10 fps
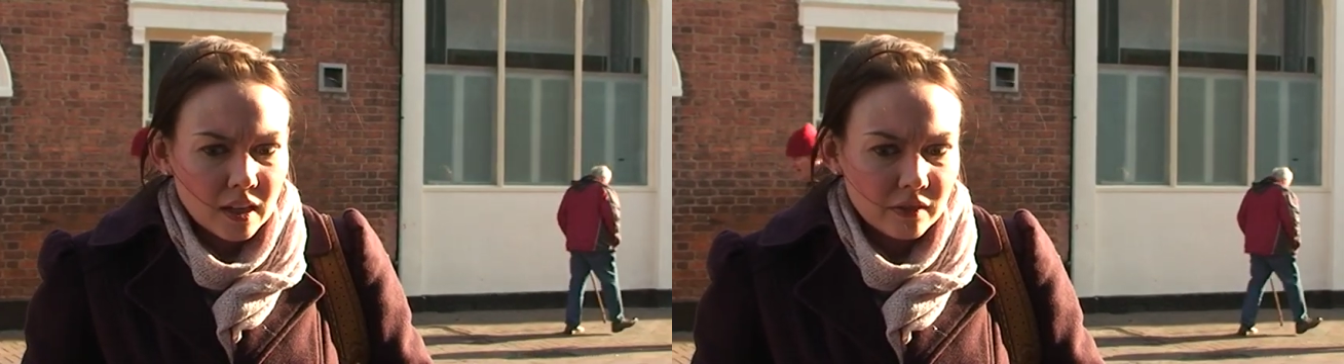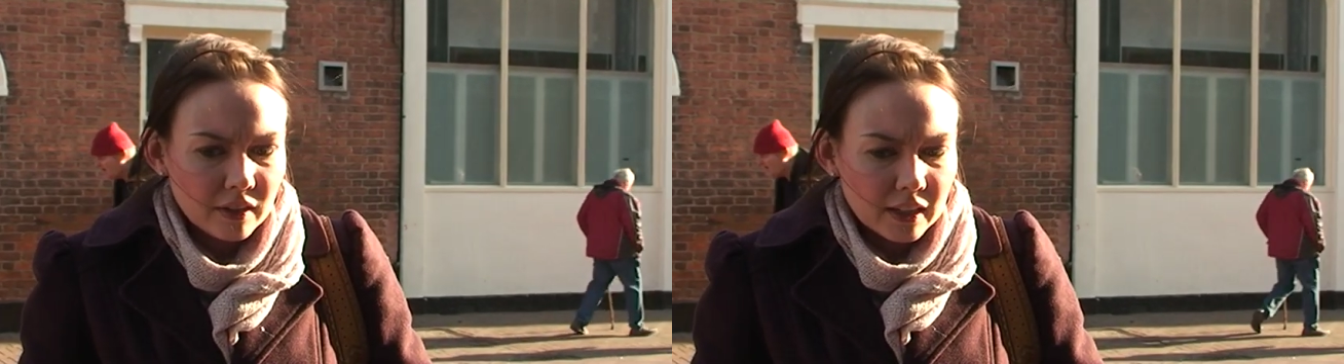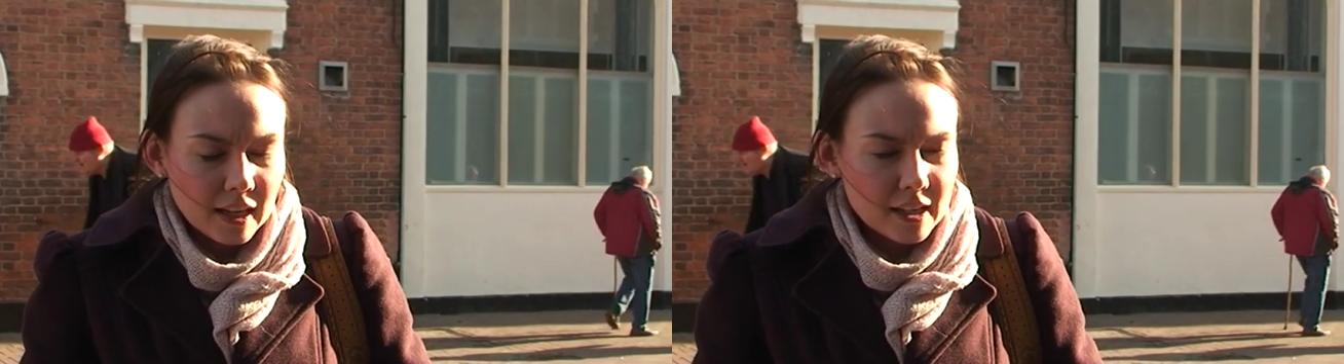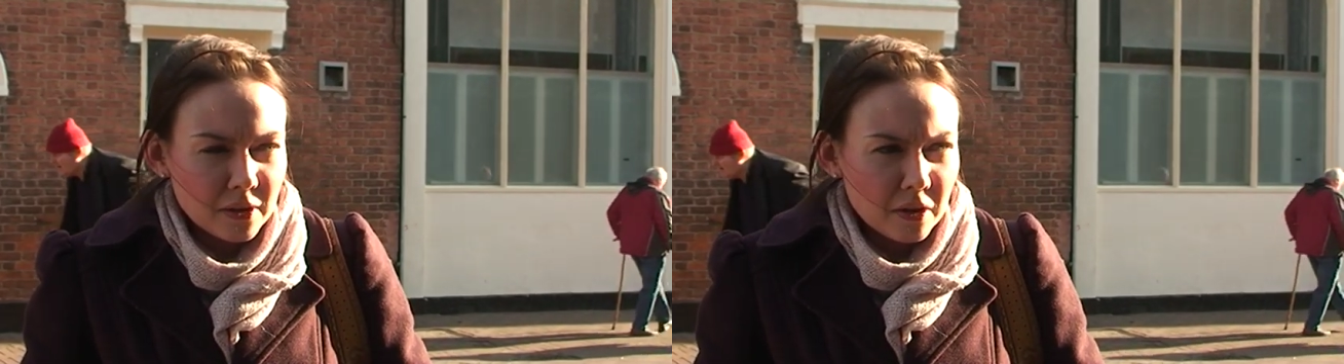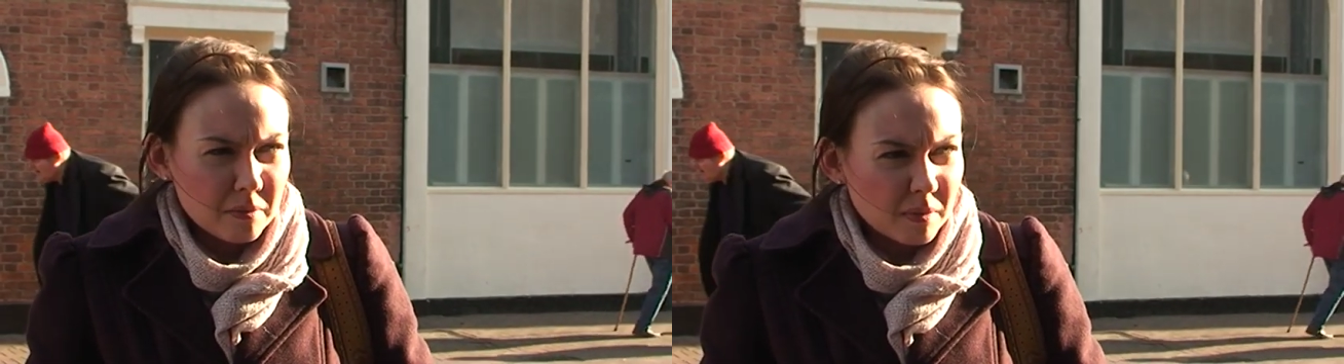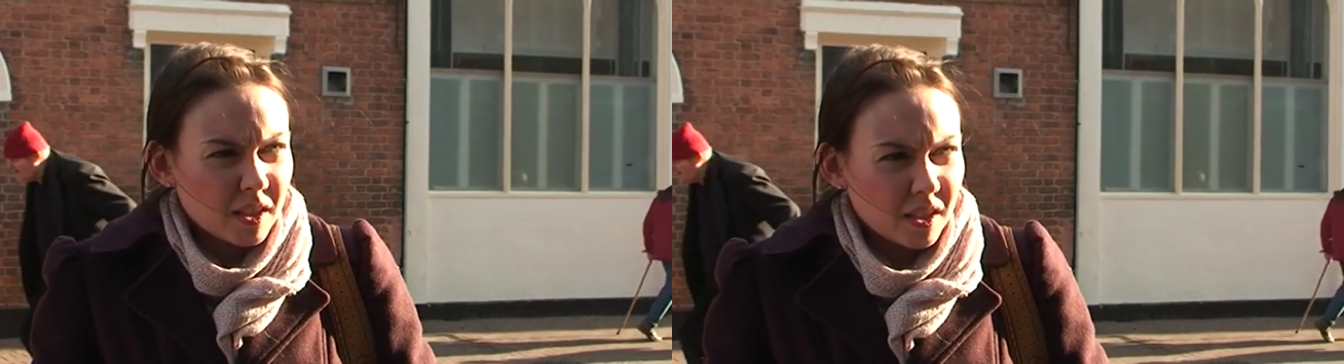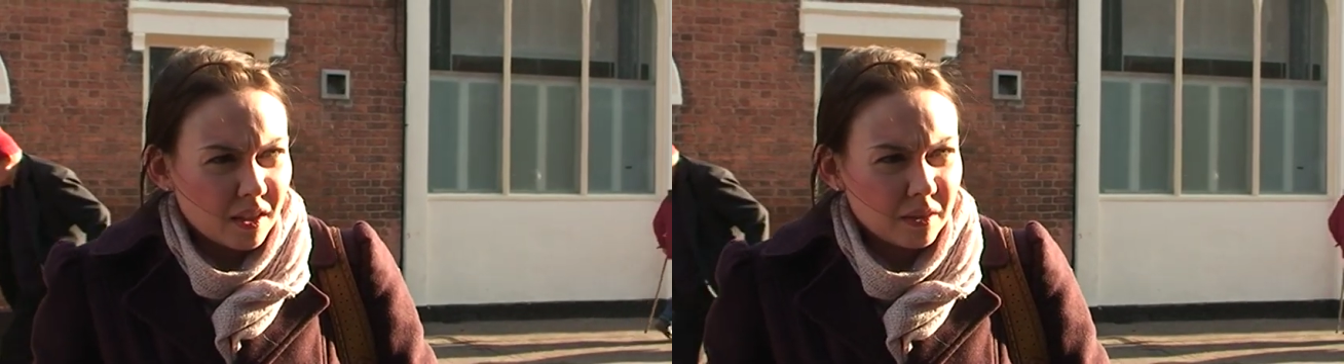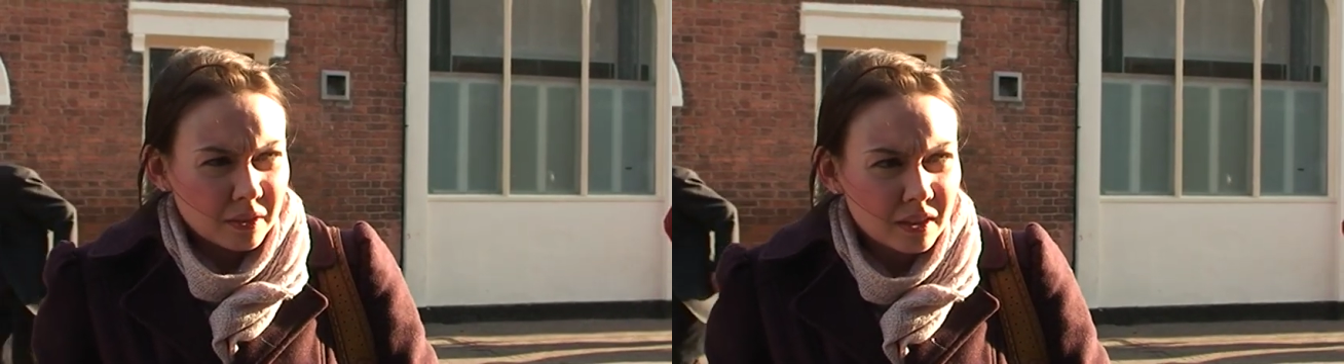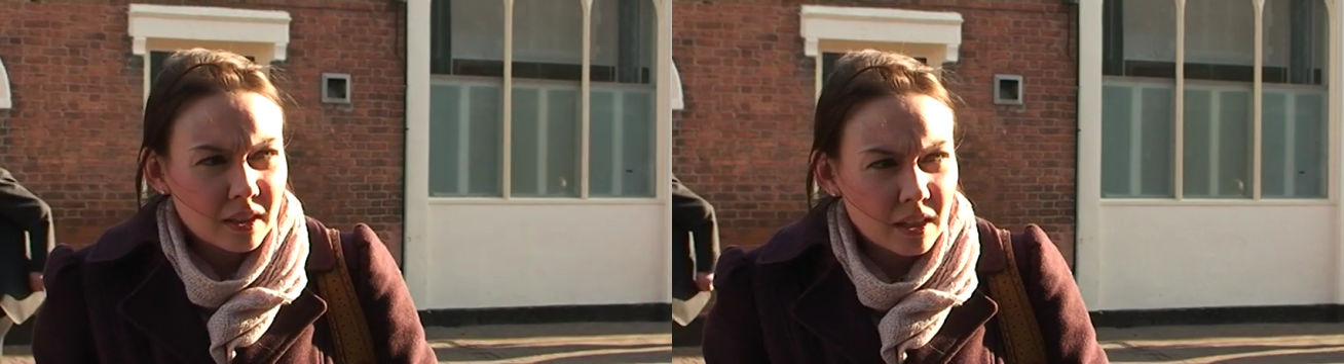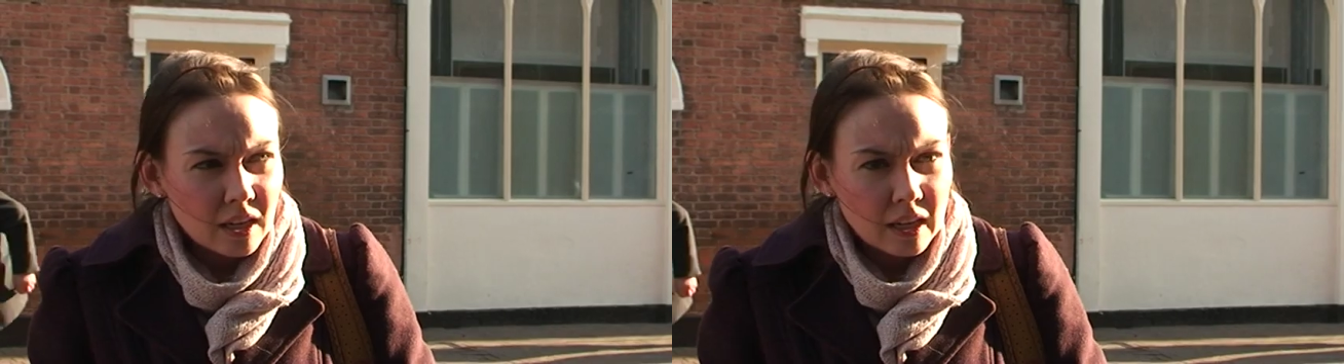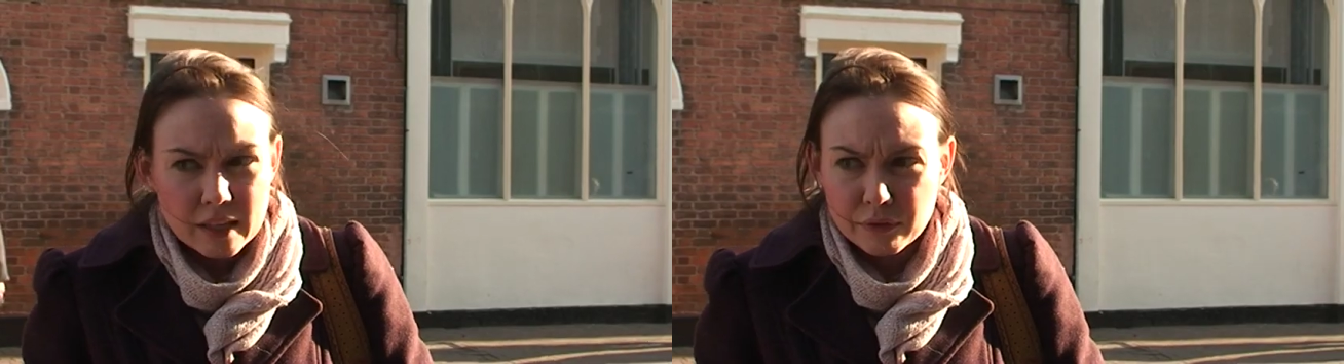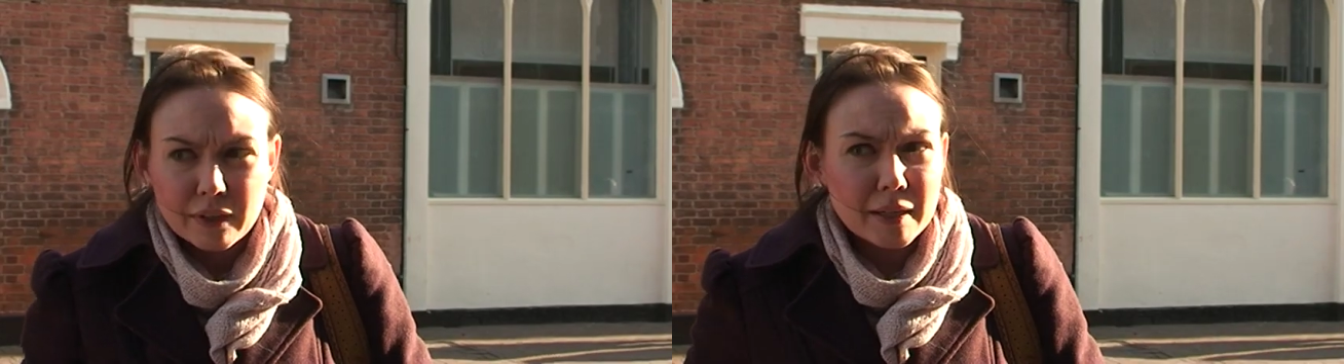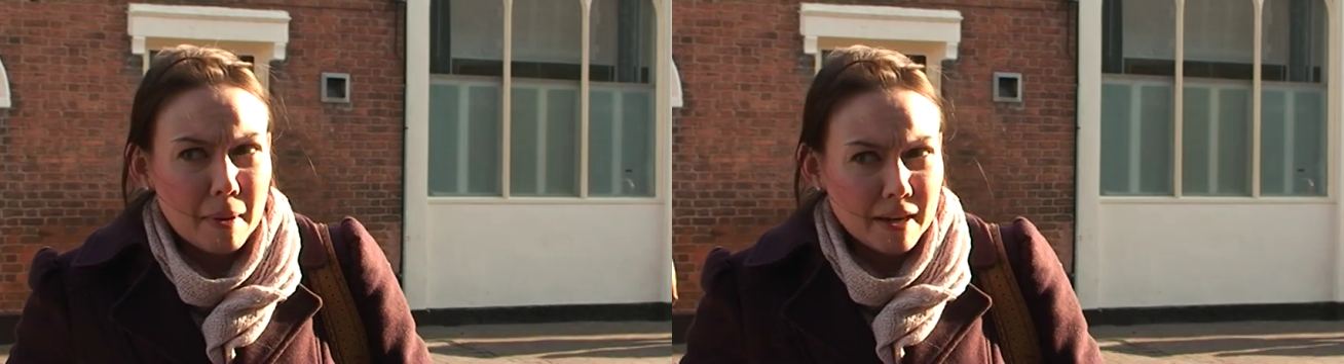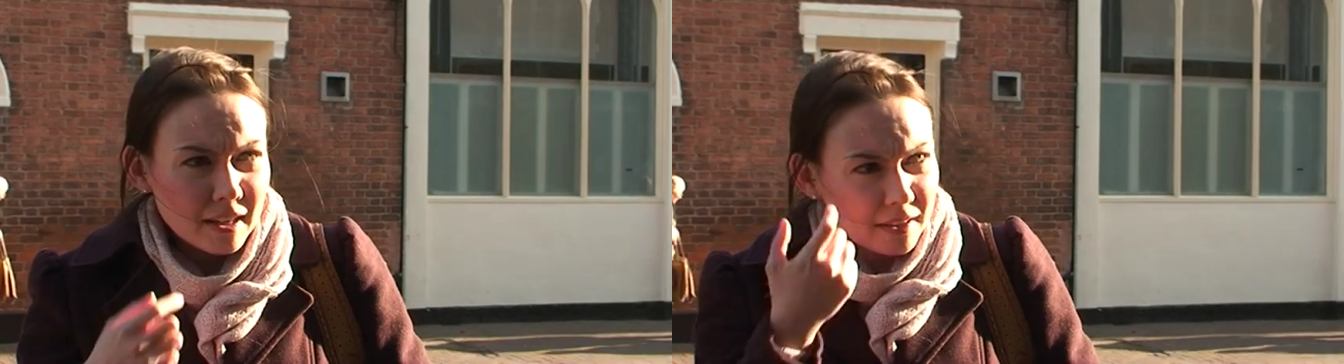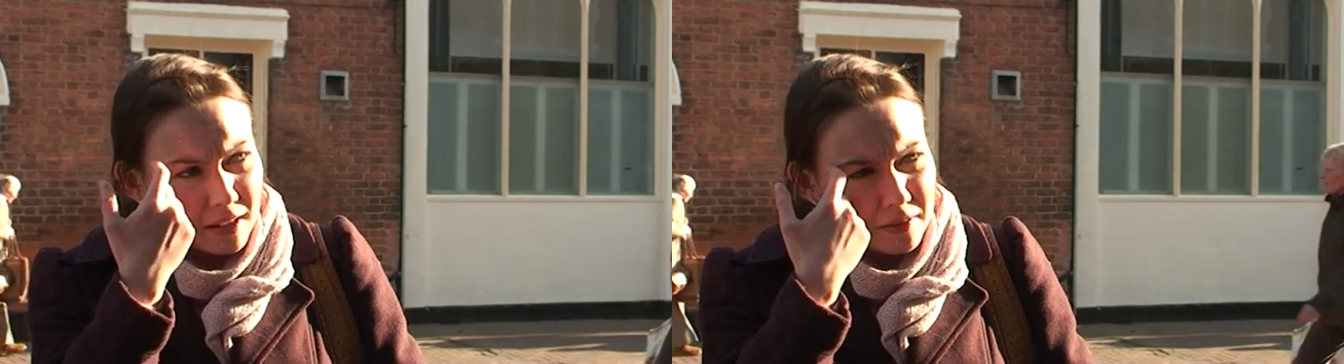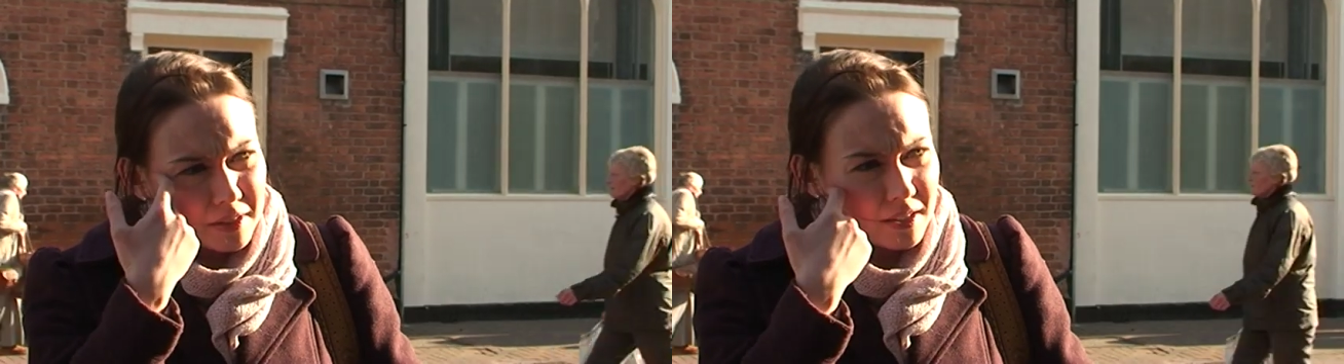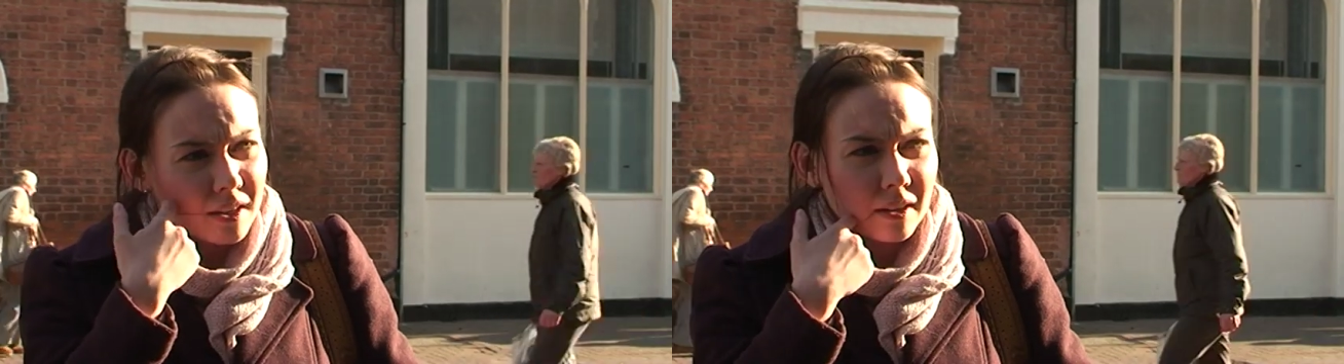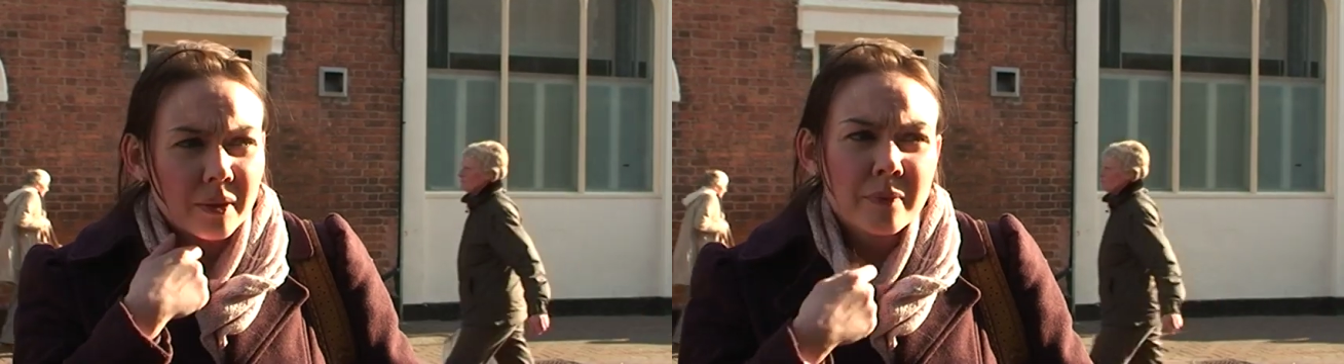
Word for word: it really hits home that, you know, it's really bad out there, isn't it? Yeah,